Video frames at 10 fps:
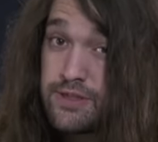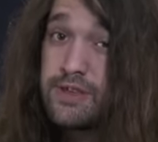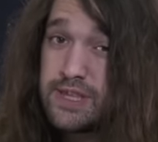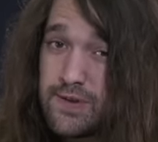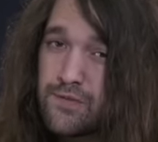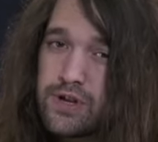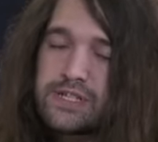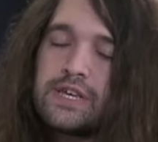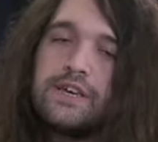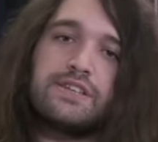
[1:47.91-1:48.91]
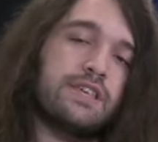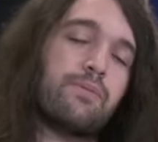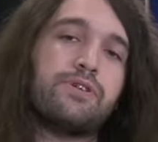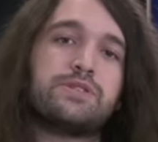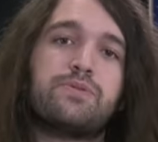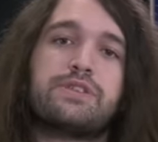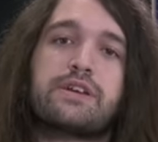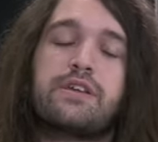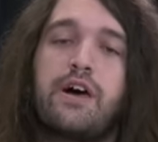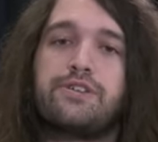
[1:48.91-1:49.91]
The difference is that Principled
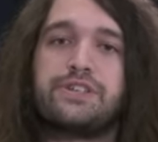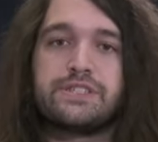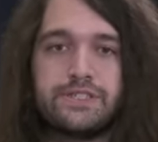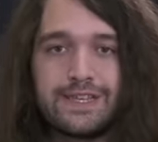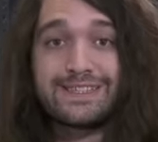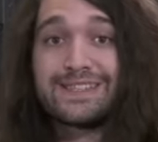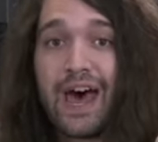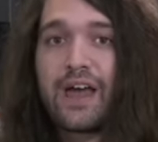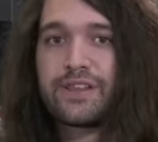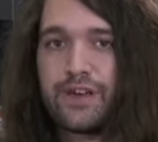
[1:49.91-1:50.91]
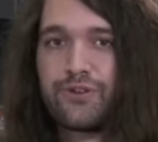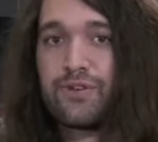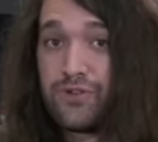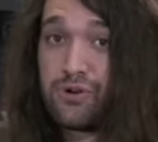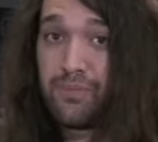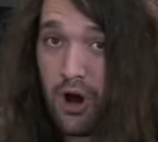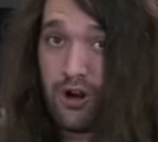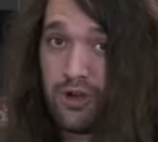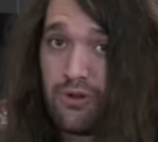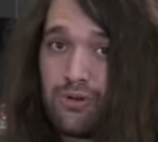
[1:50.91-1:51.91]
Technologies is not under review
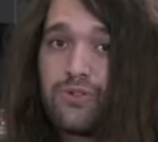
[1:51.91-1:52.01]
embargo,